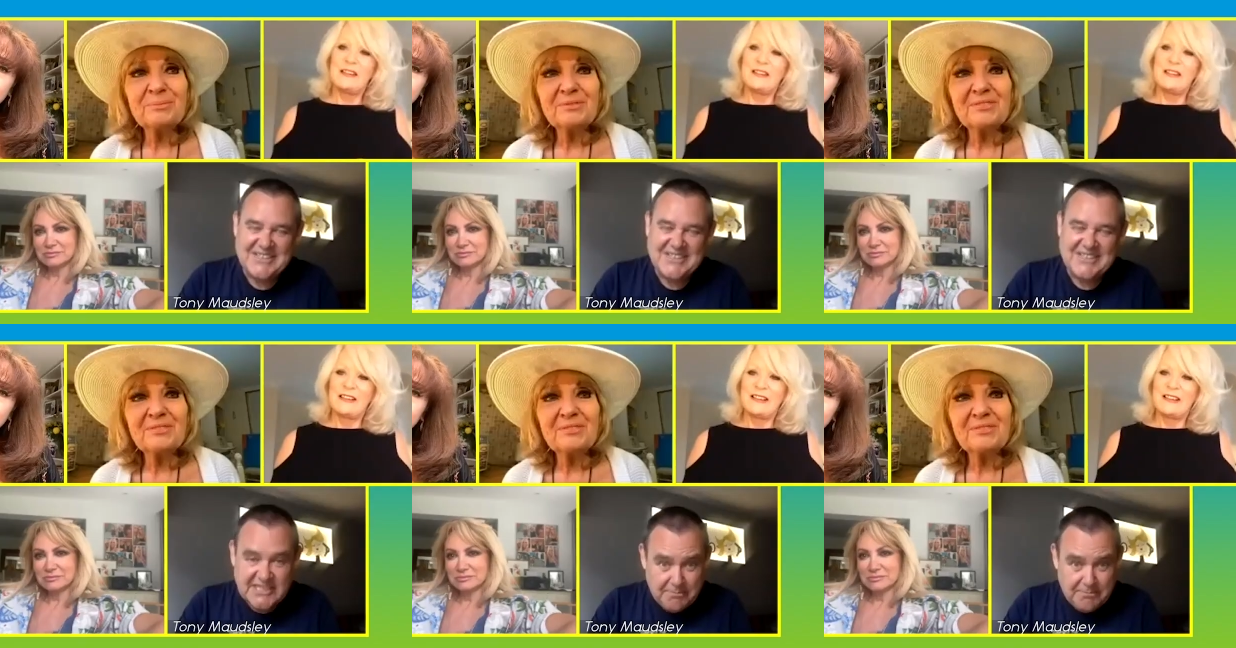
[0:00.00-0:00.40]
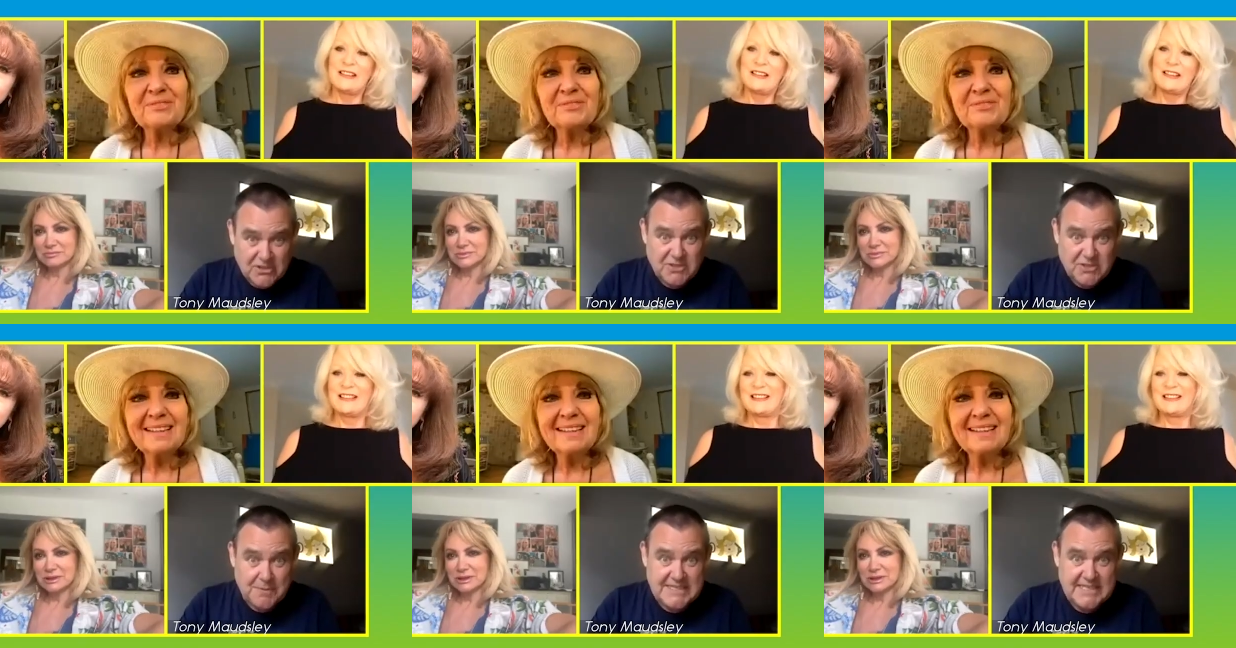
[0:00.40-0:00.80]
Speaker 1: She did
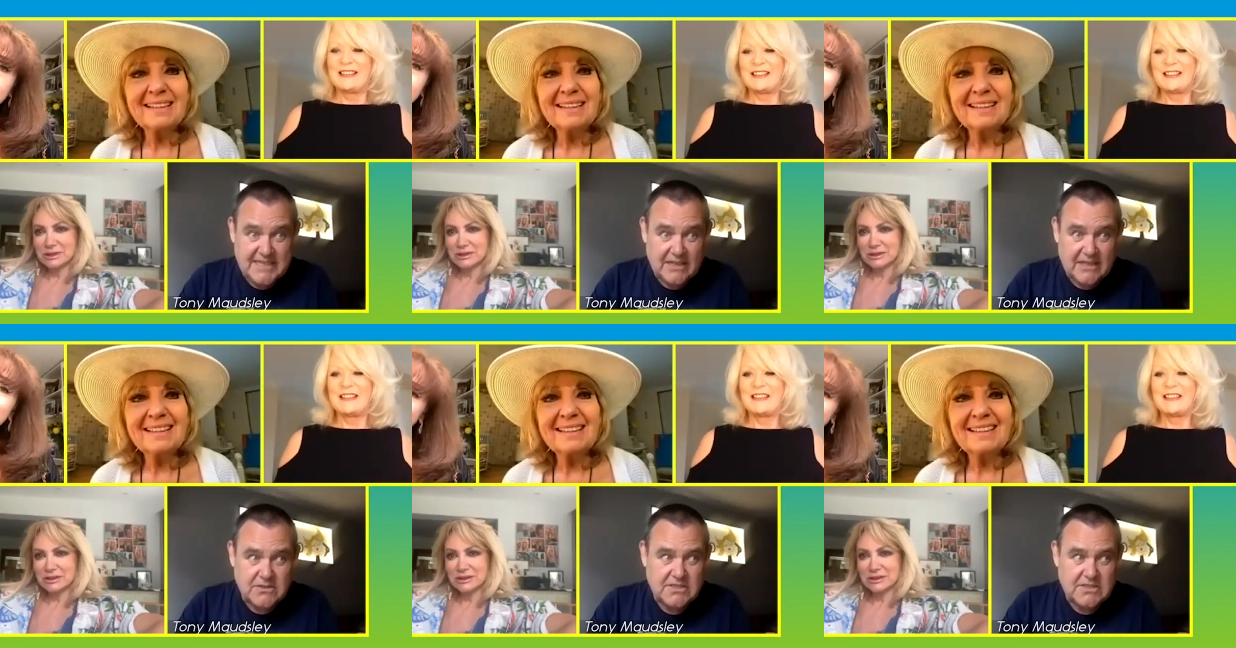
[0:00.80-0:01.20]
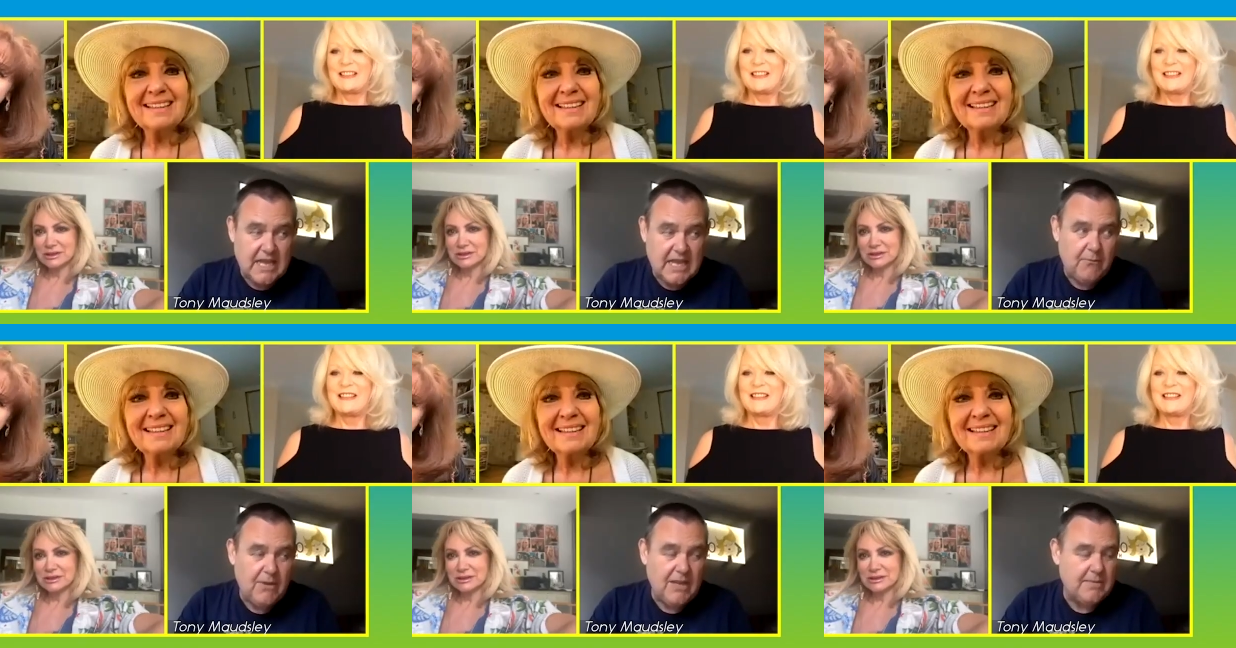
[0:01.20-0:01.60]
punch my teeth out.
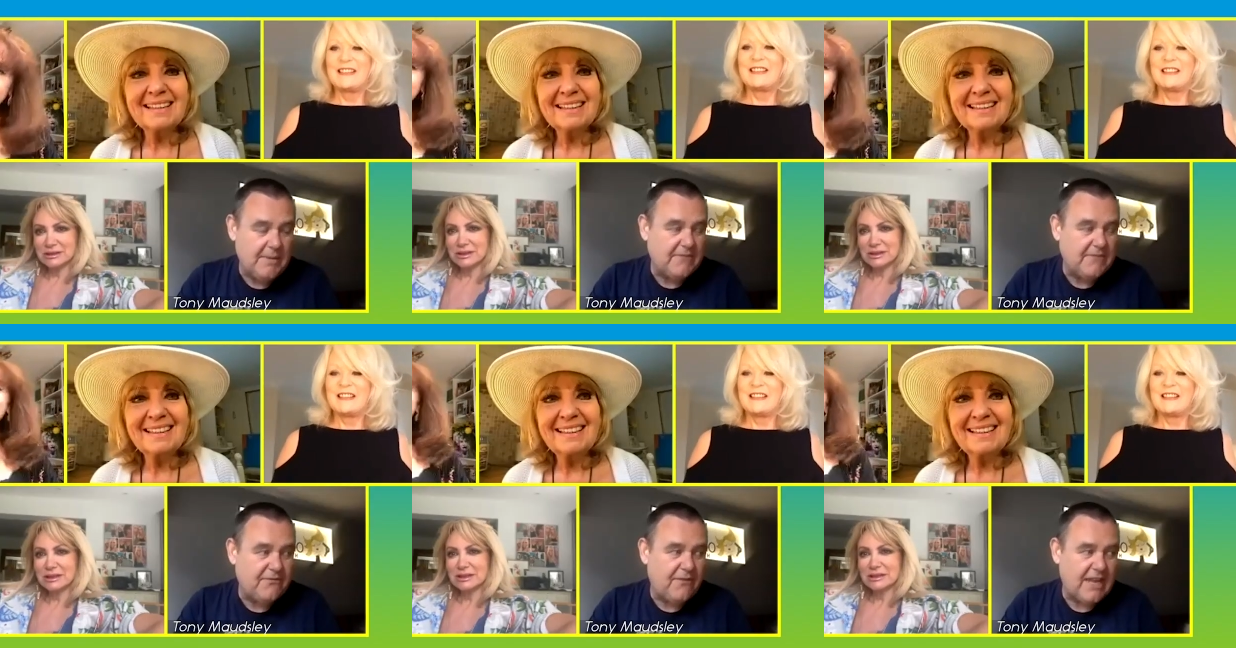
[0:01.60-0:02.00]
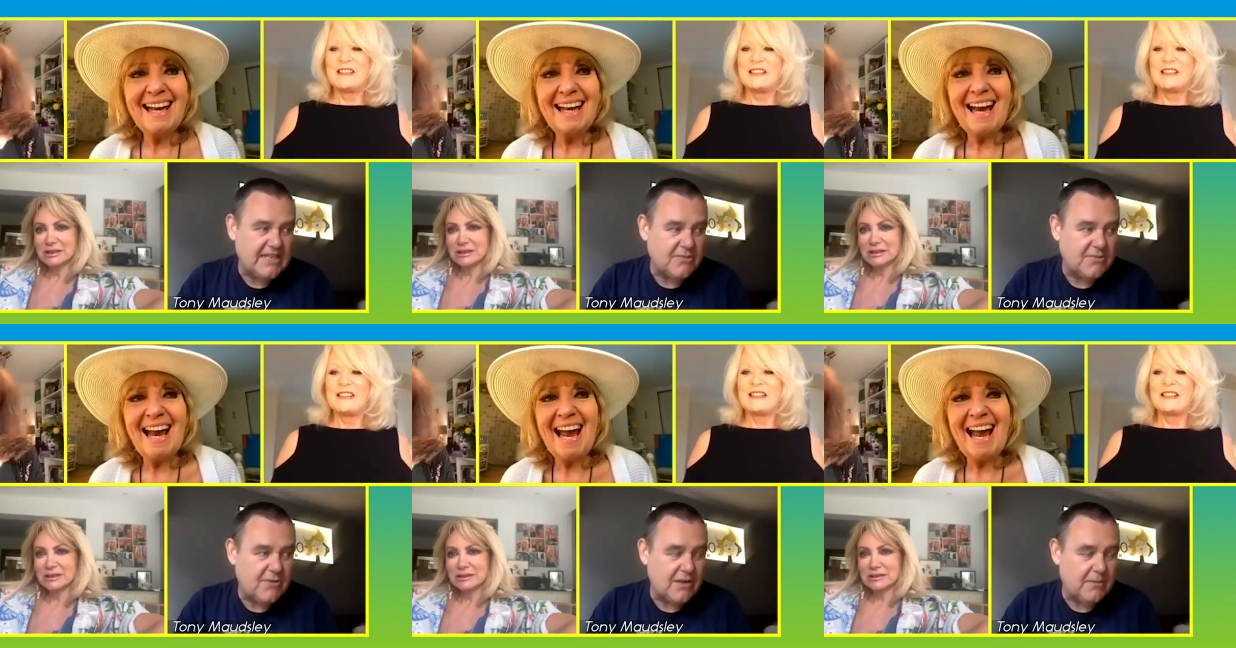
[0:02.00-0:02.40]
Yeah, we had a big
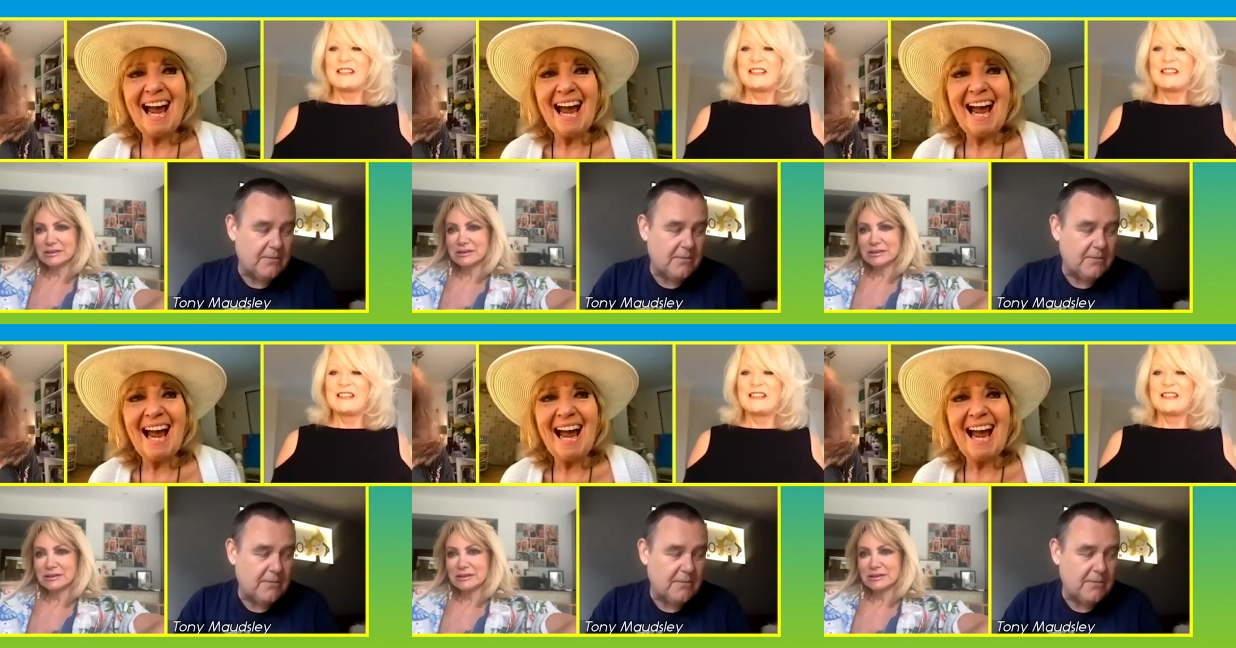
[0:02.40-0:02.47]
fight around the